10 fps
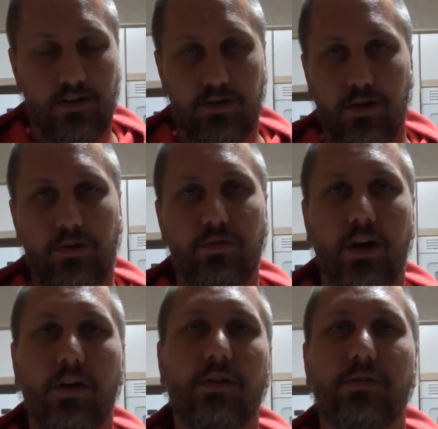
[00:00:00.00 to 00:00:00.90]
You know the
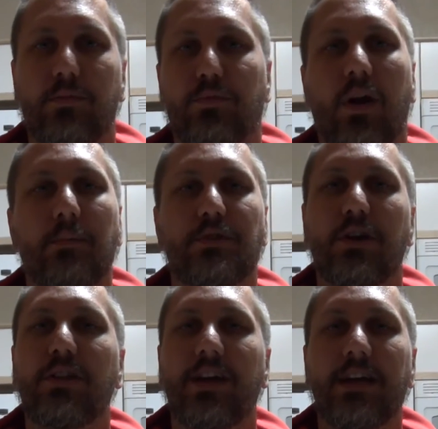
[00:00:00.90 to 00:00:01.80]
drill. Subscribe,
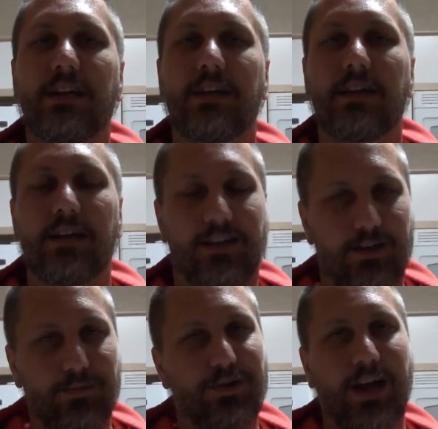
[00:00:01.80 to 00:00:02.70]
share, and like.
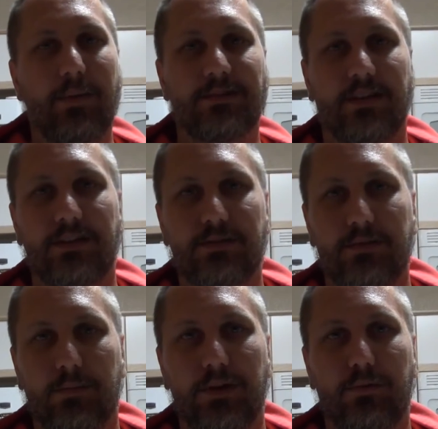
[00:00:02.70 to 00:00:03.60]
Give me your comments on this
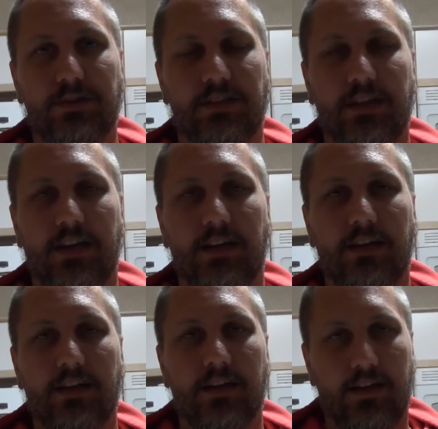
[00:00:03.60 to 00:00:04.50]
one. Let me know what you think.
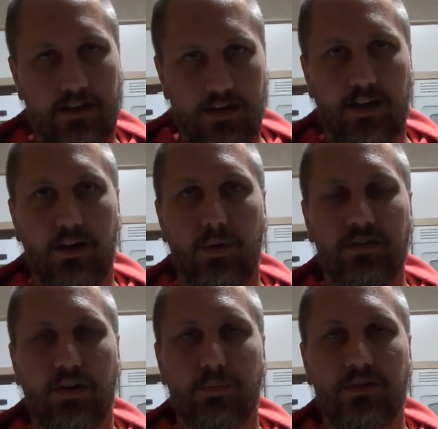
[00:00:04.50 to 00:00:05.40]

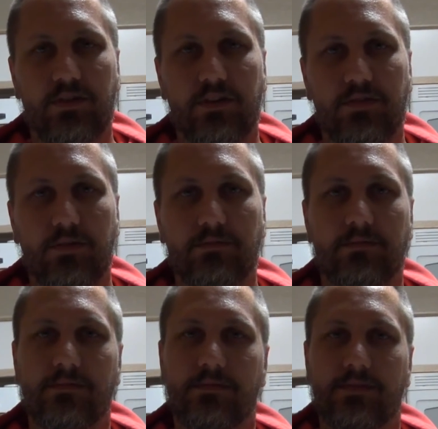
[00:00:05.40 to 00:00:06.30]
Otherwise, I hope to see you soon.
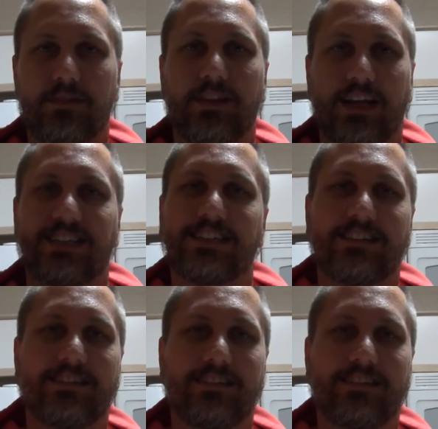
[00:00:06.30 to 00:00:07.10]
Thanks.